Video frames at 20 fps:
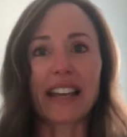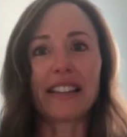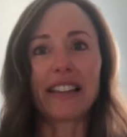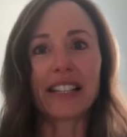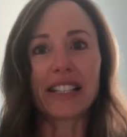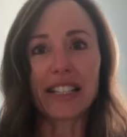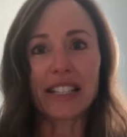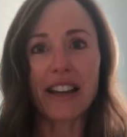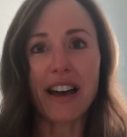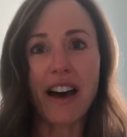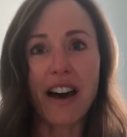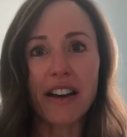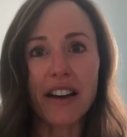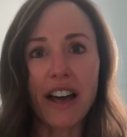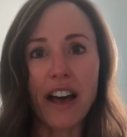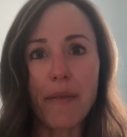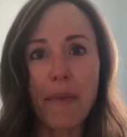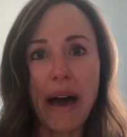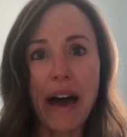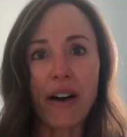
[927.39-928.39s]
Let's talk
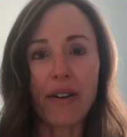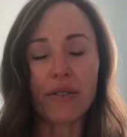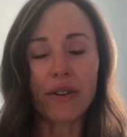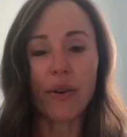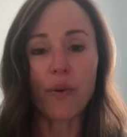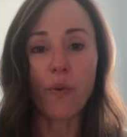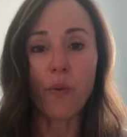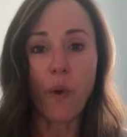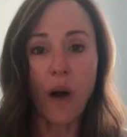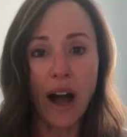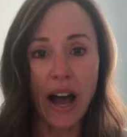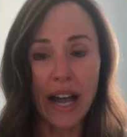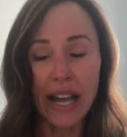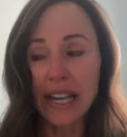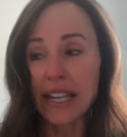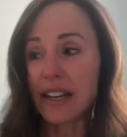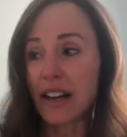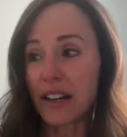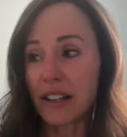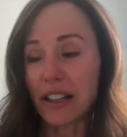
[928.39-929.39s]
about why
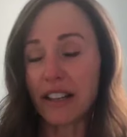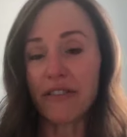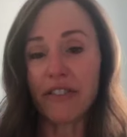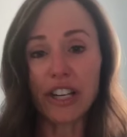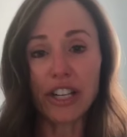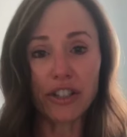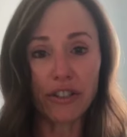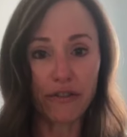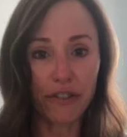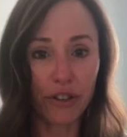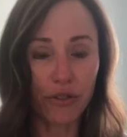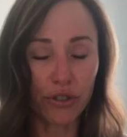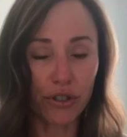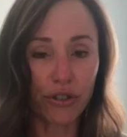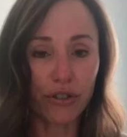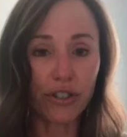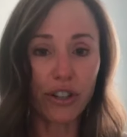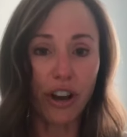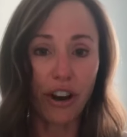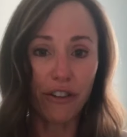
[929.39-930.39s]
Young Living
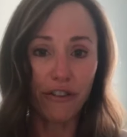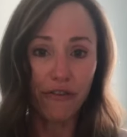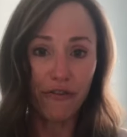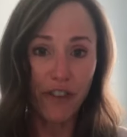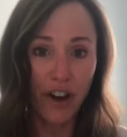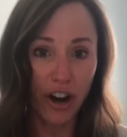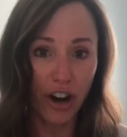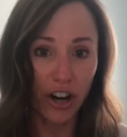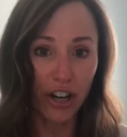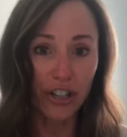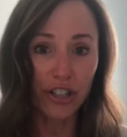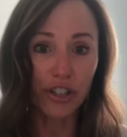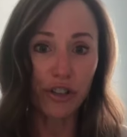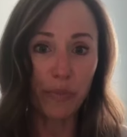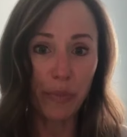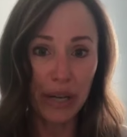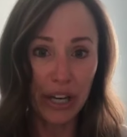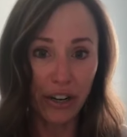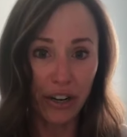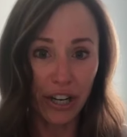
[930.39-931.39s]
diffusers are far
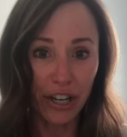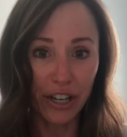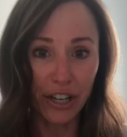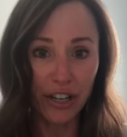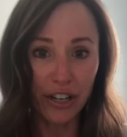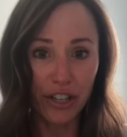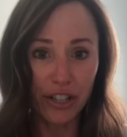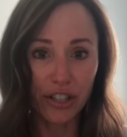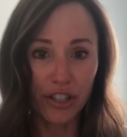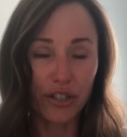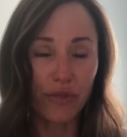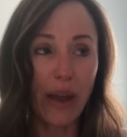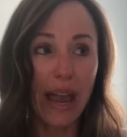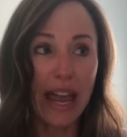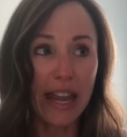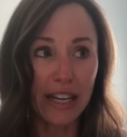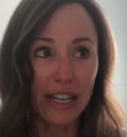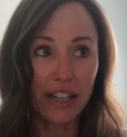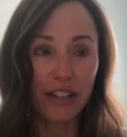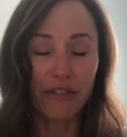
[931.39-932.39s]
superior to
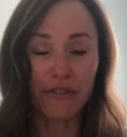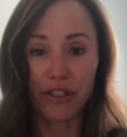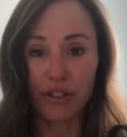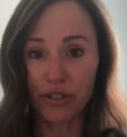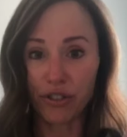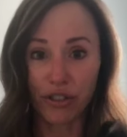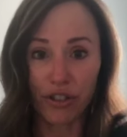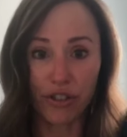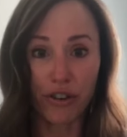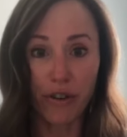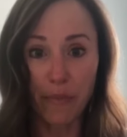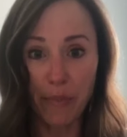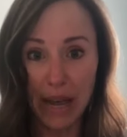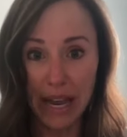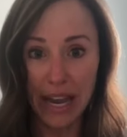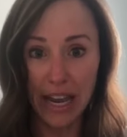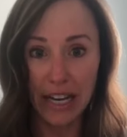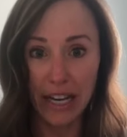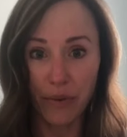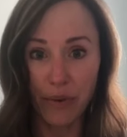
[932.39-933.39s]
any diffuser you can buy
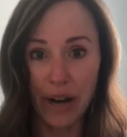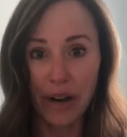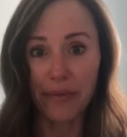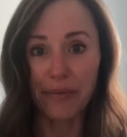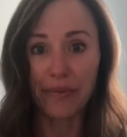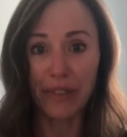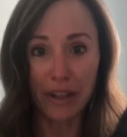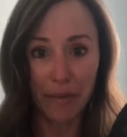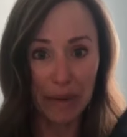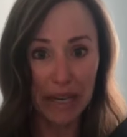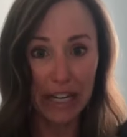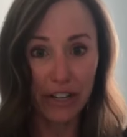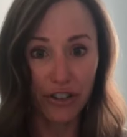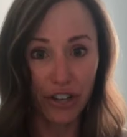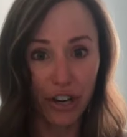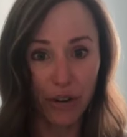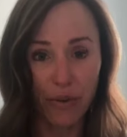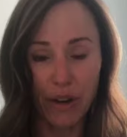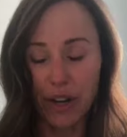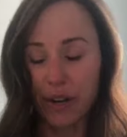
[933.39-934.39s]
anywhere. Let me get a drink
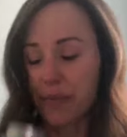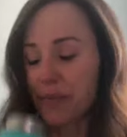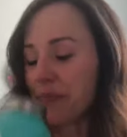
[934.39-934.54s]
of water.